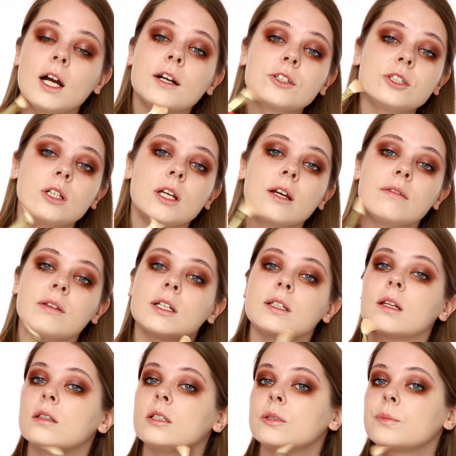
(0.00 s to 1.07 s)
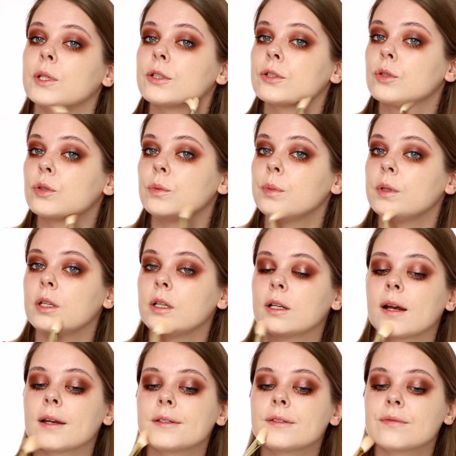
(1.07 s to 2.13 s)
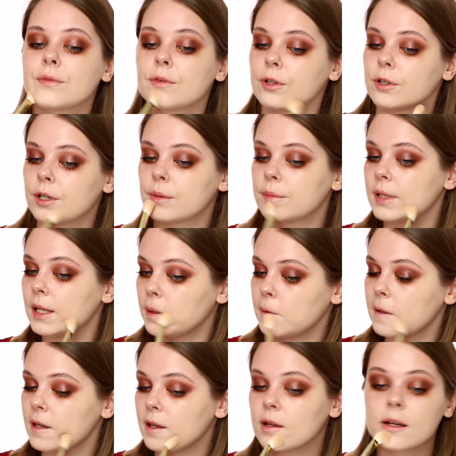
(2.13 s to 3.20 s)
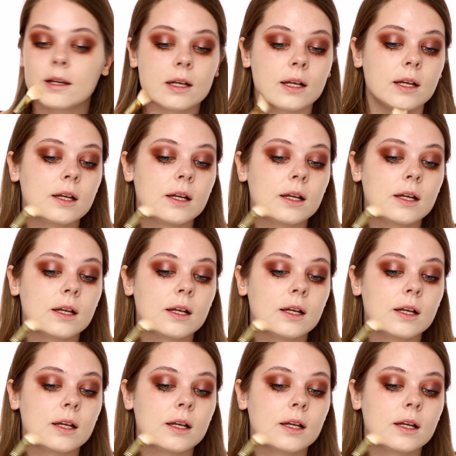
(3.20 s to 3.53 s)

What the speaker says: Actually, I think that this brush could be nice for blending